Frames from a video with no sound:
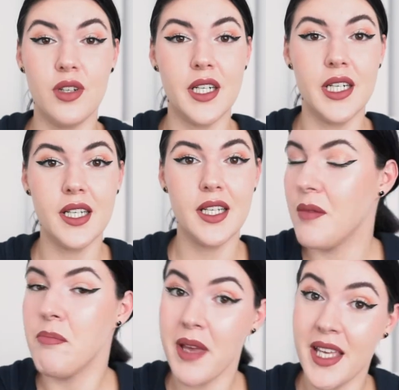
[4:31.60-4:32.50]

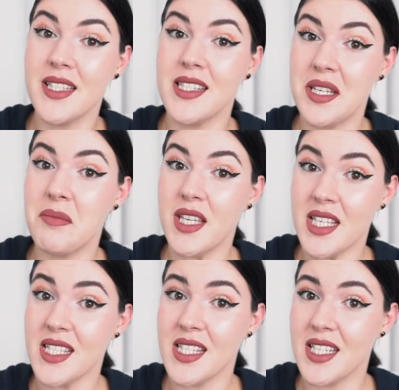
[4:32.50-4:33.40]
work made seem
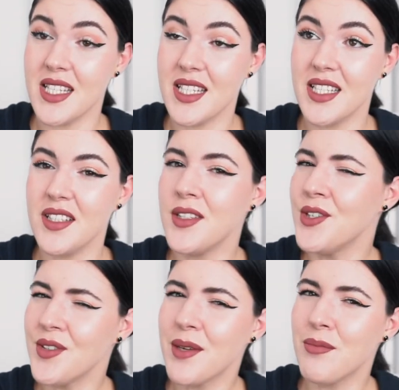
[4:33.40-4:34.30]
easy, and
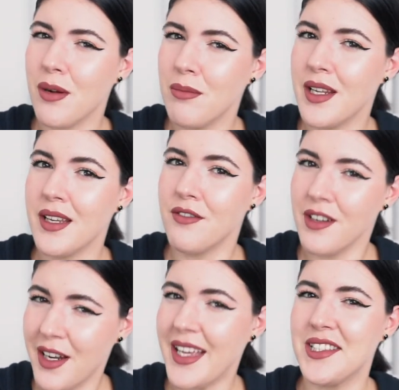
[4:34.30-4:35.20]
you can probably
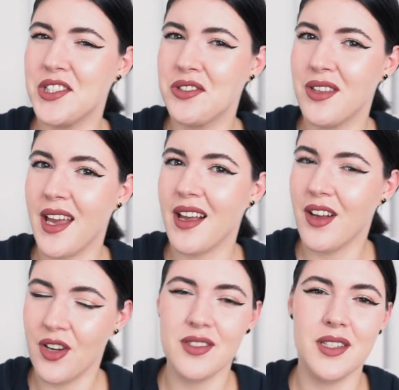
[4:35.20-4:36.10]
relate to that
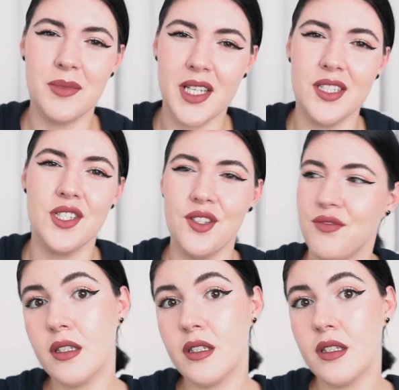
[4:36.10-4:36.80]
concept, can't you?